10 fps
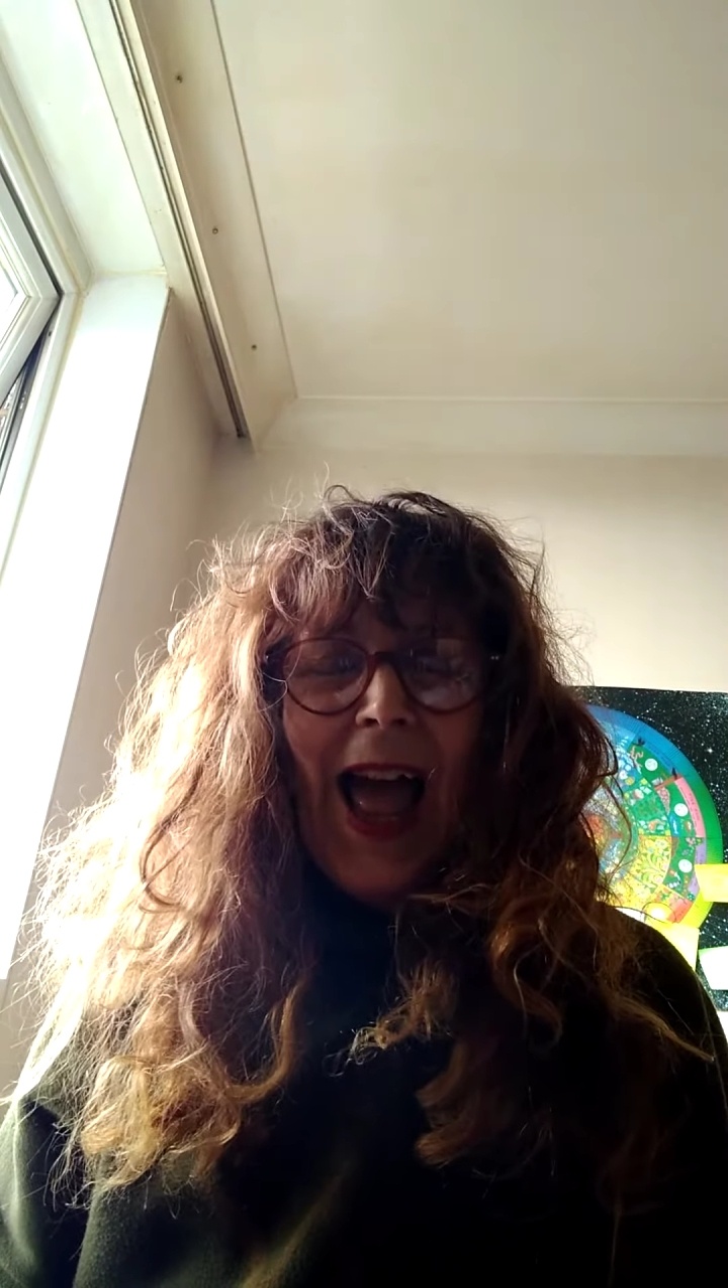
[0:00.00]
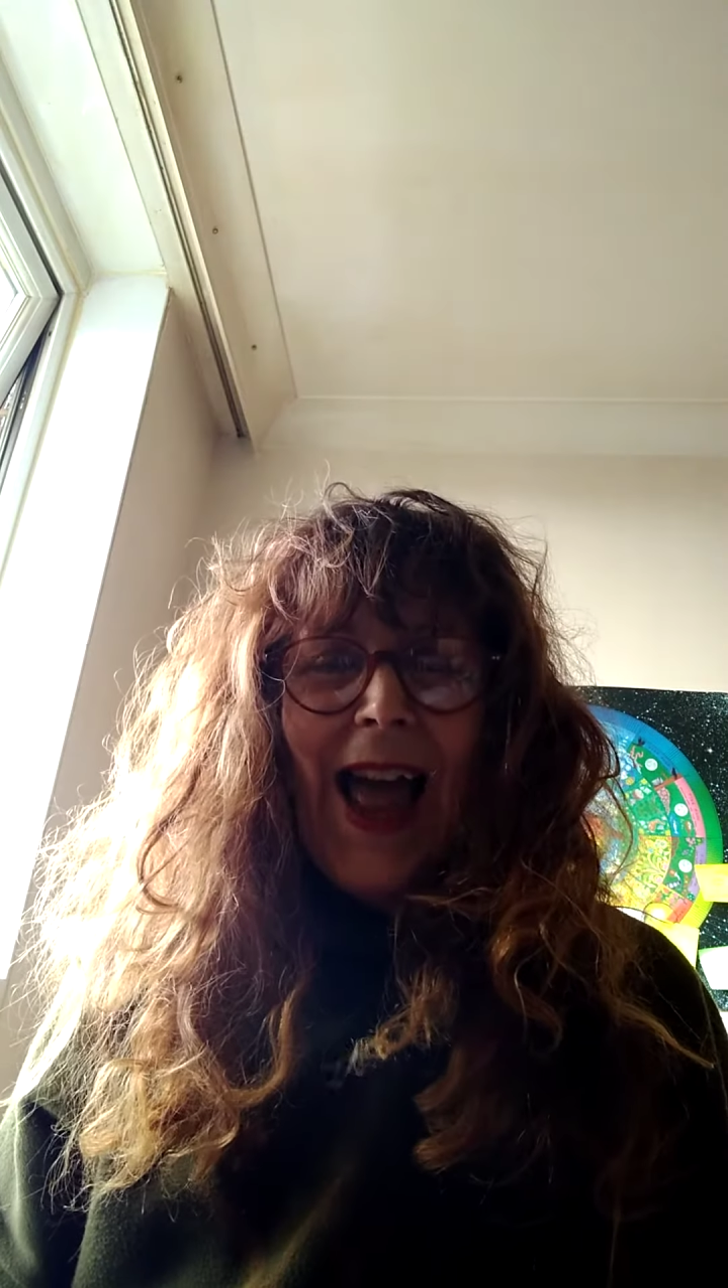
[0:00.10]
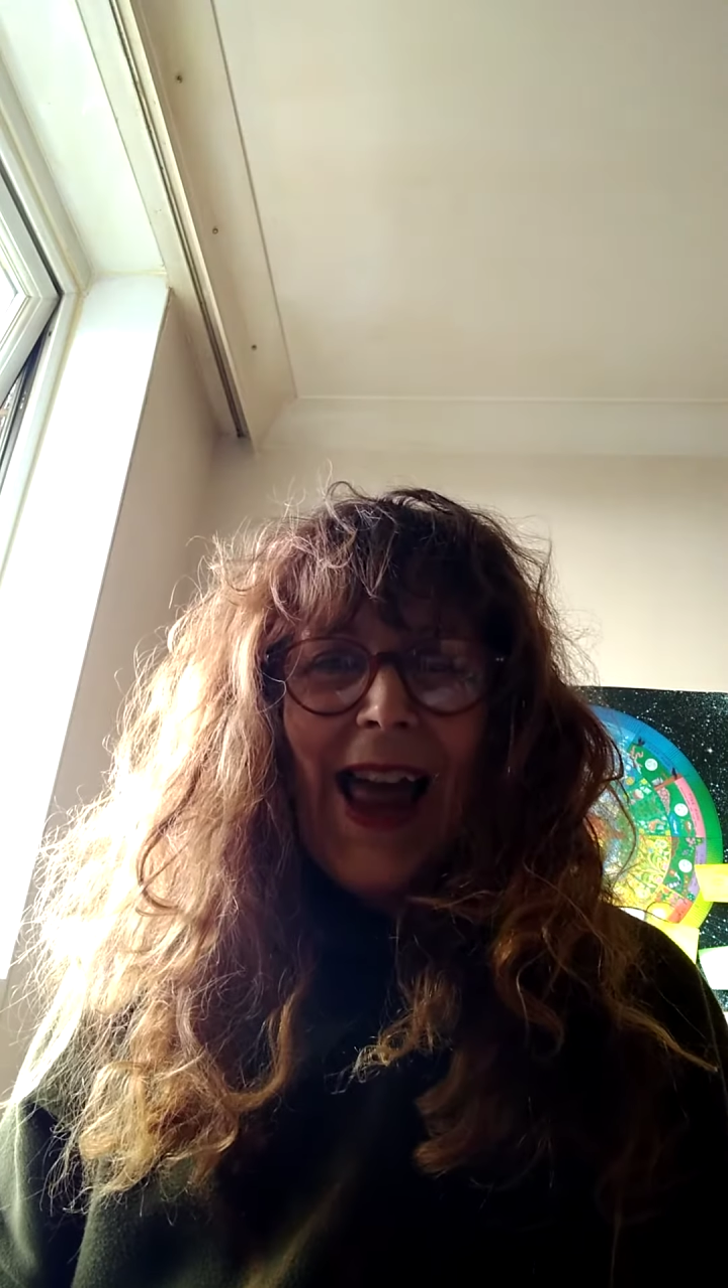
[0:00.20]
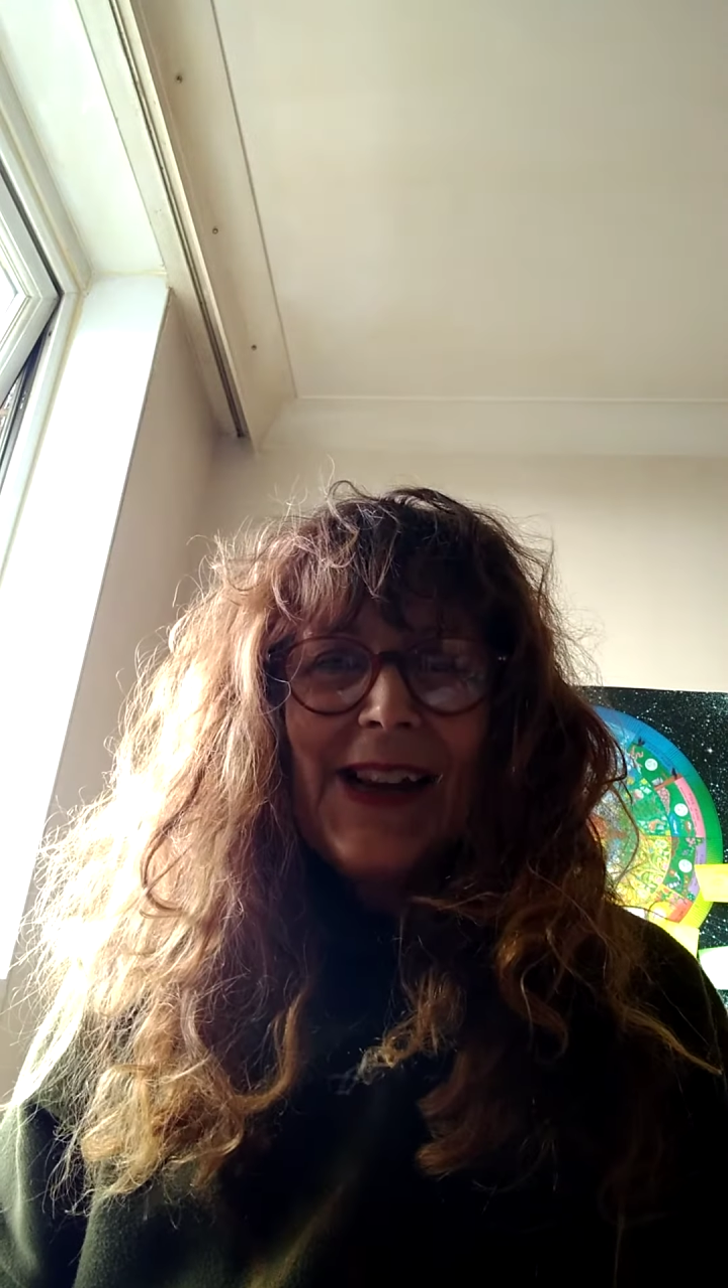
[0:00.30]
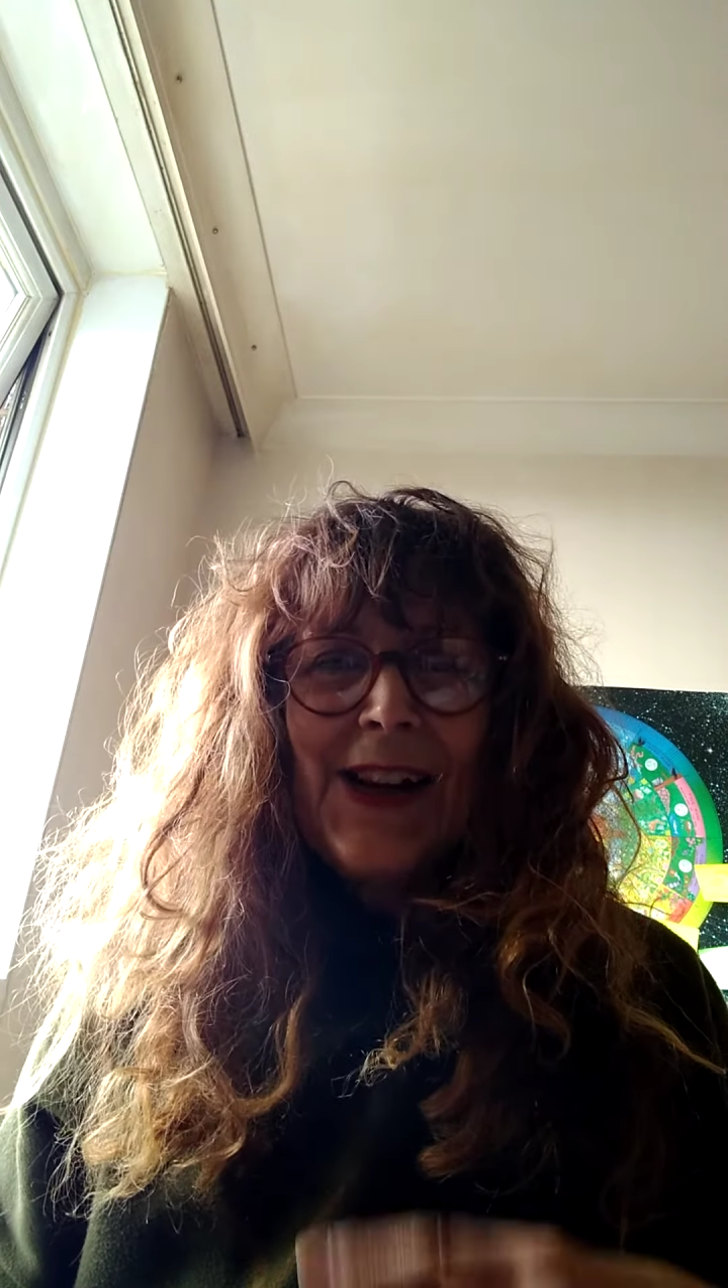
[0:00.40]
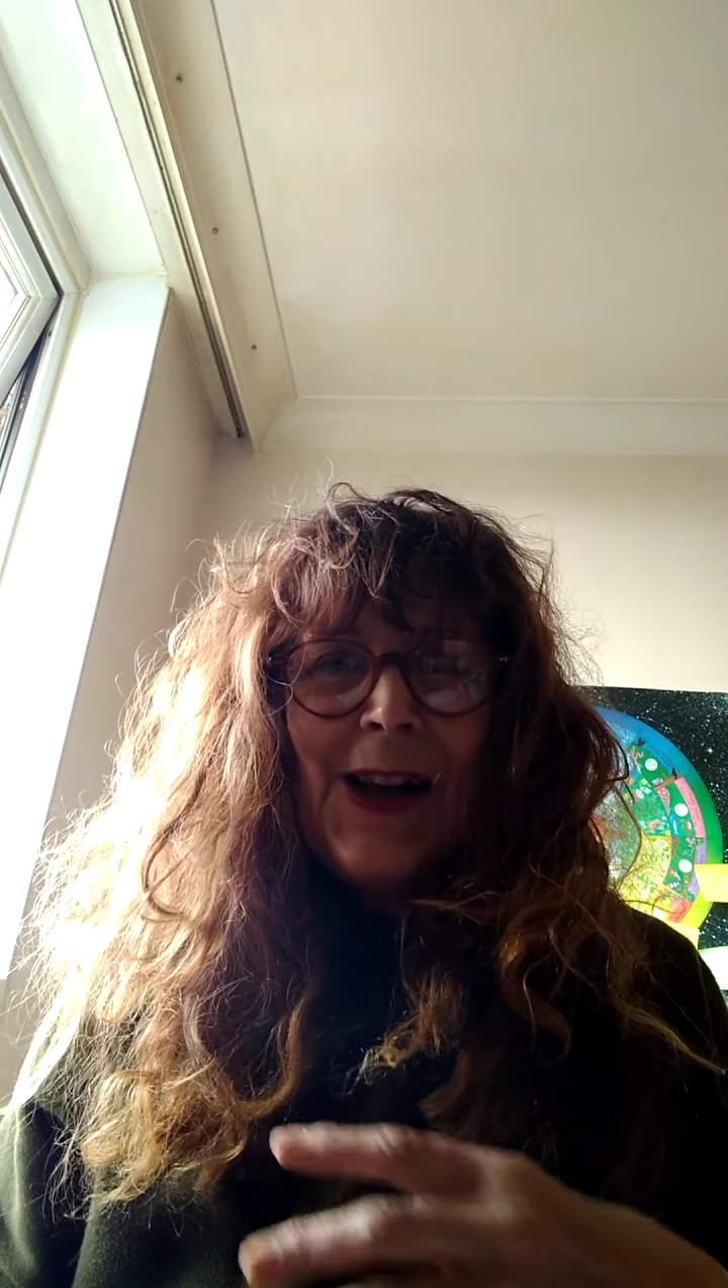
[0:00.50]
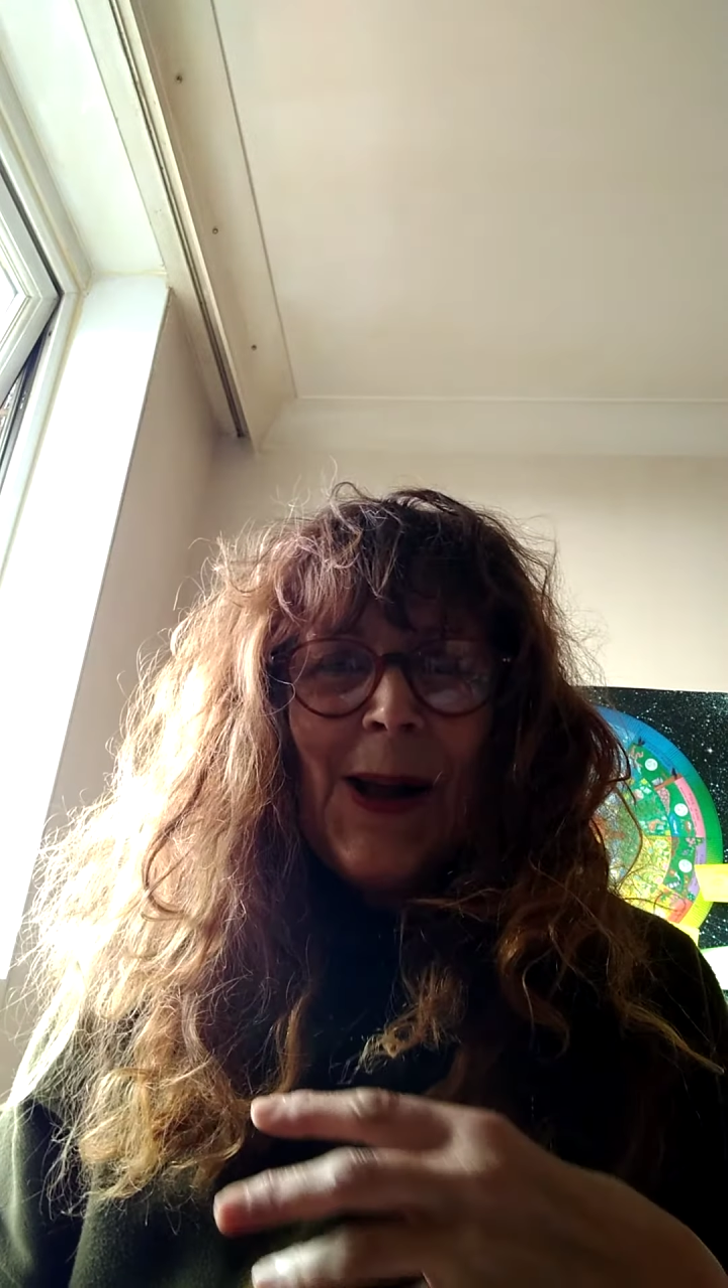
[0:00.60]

And